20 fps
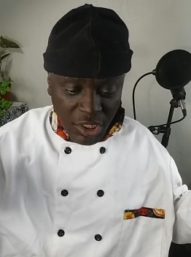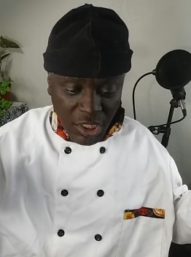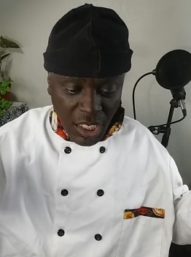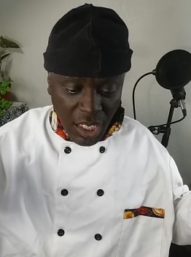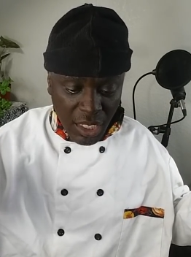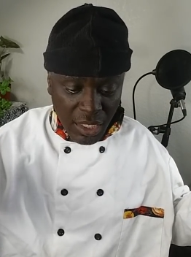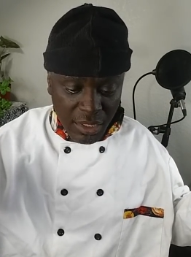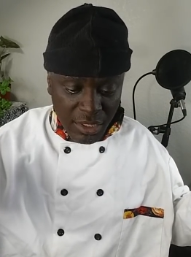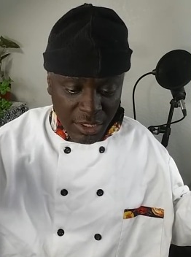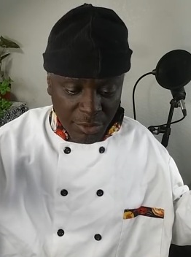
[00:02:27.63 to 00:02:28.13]

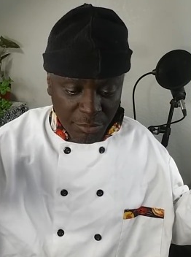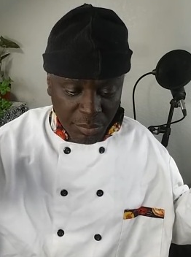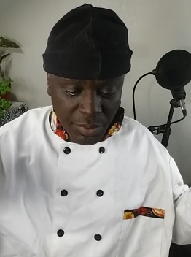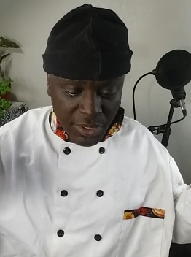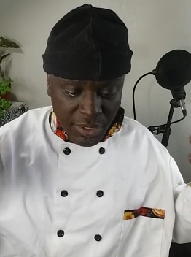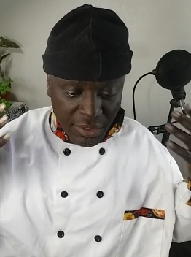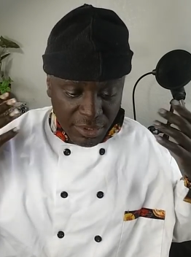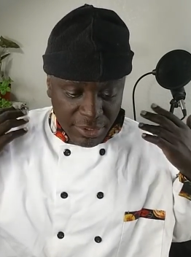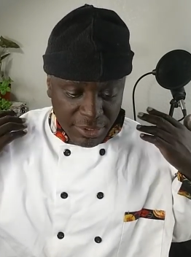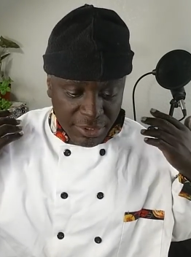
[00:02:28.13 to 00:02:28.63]
college of
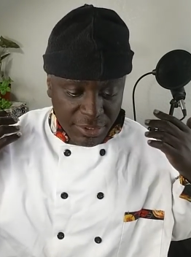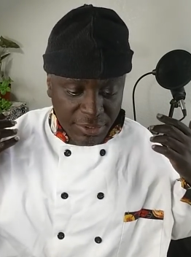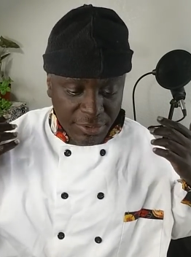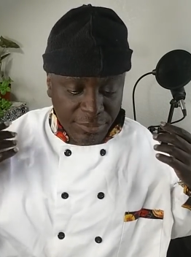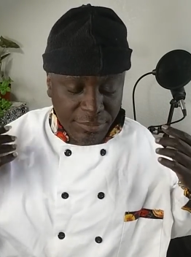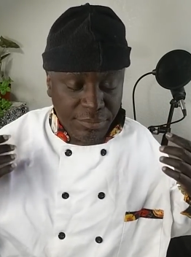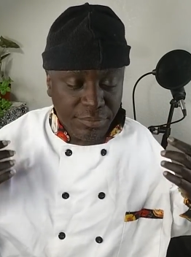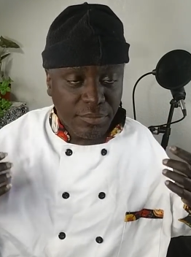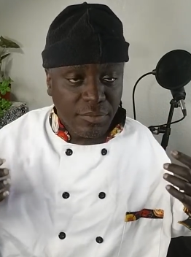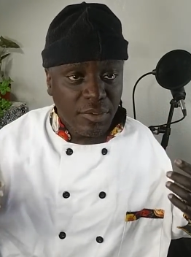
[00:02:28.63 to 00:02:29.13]
business,
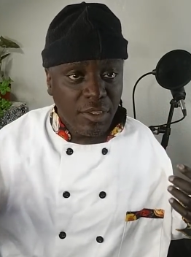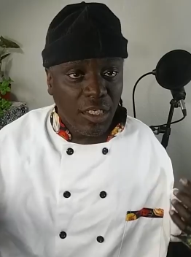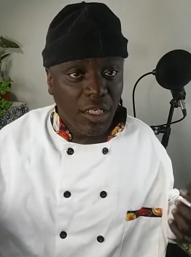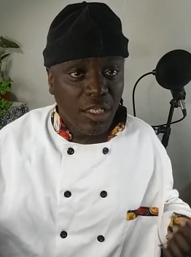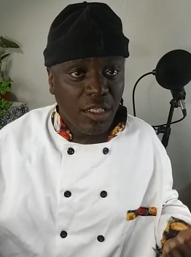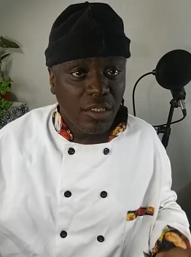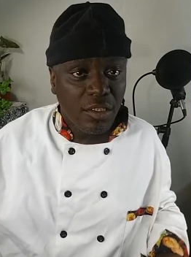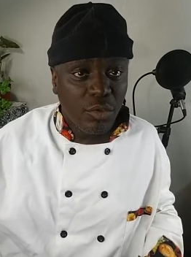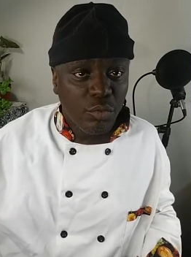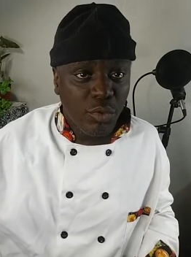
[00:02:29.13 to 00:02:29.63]

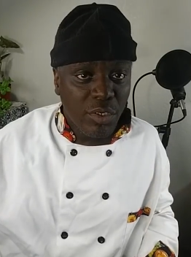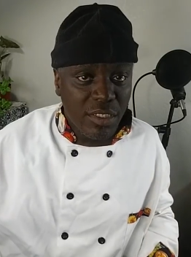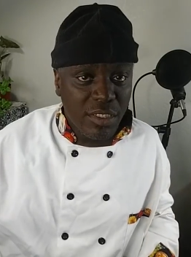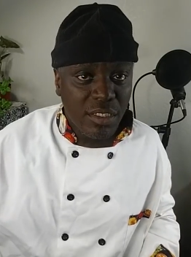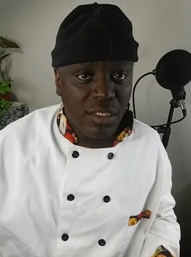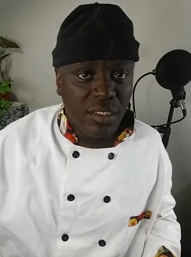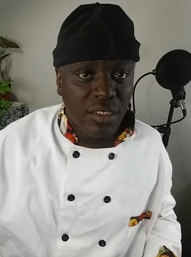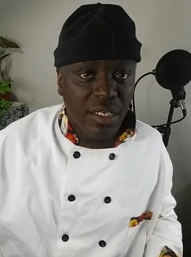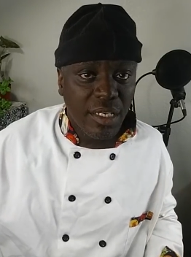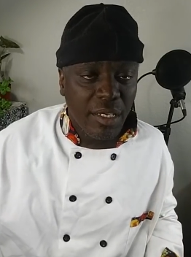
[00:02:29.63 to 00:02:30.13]
uh, the
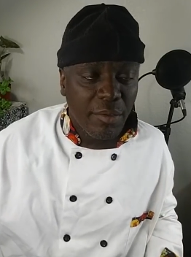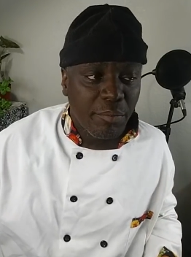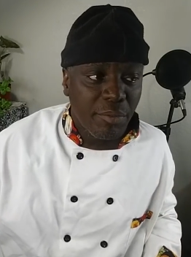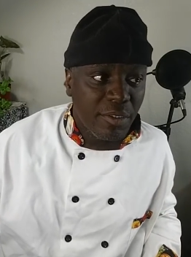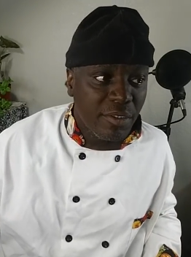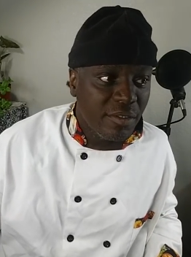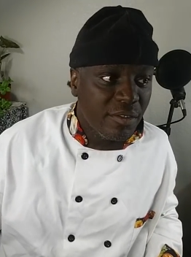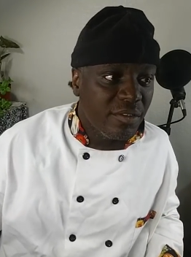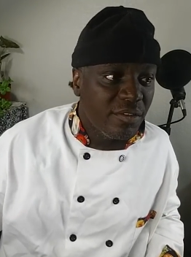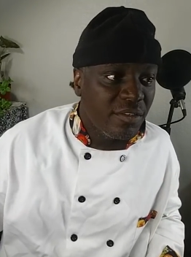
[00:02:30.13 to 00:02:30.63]
rest of the
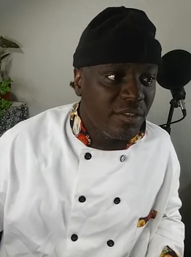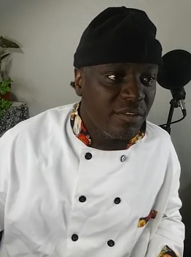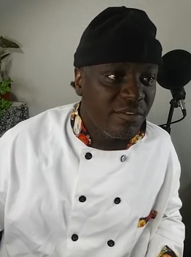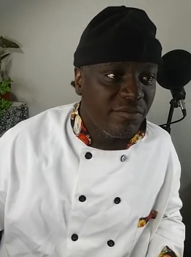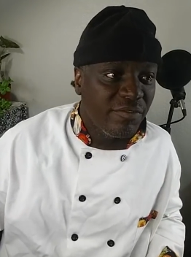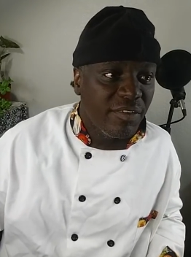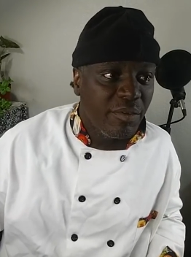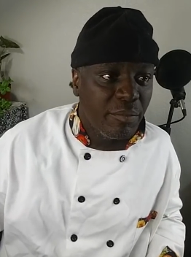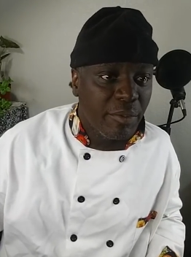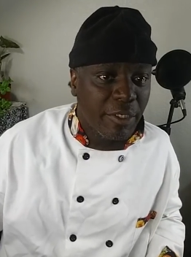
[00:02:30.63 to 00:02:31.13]
campus is,
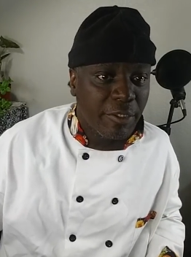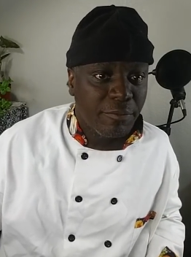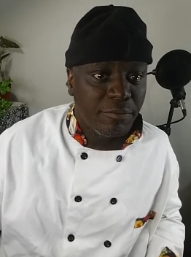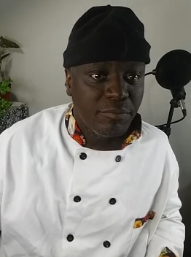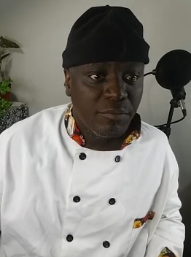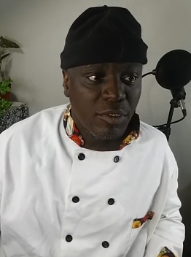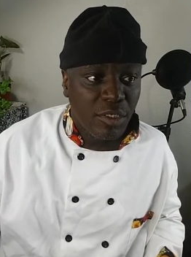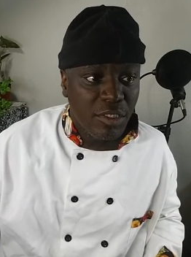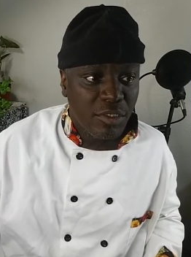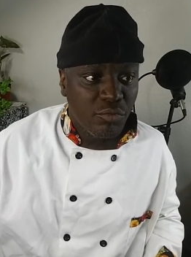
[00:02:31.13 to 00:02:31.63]
is female,
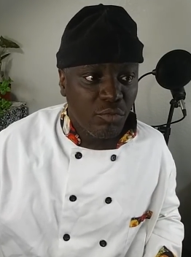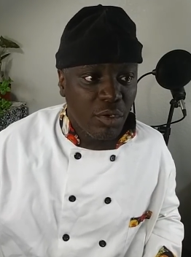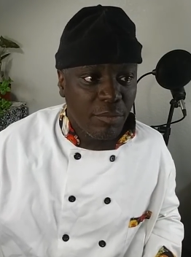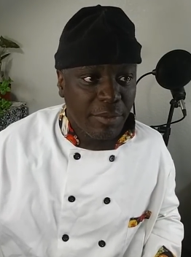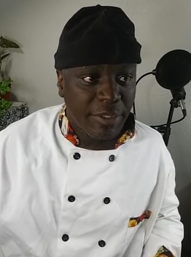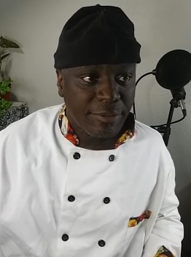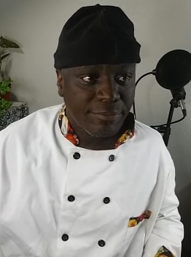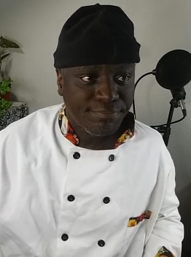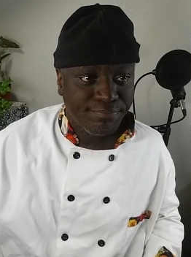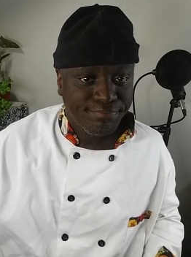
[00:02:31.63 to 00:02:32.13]
is
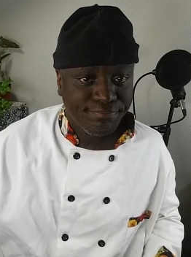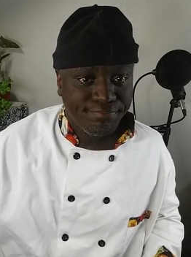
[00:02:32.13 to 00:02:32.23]
woman.